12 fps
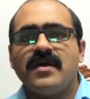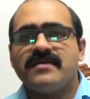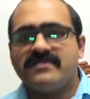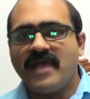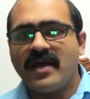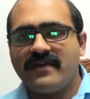
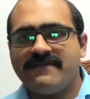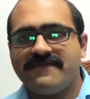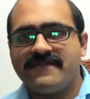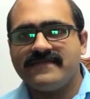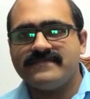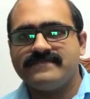Tariff is
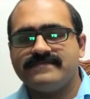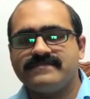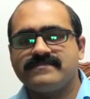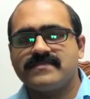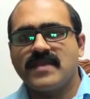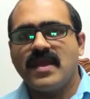a kind
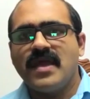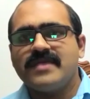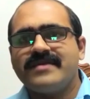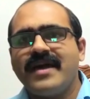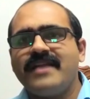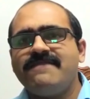of a
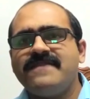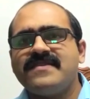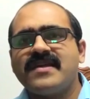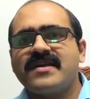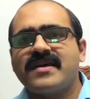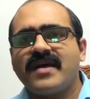tax which is
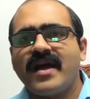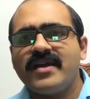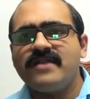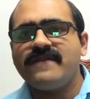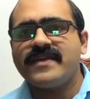imposed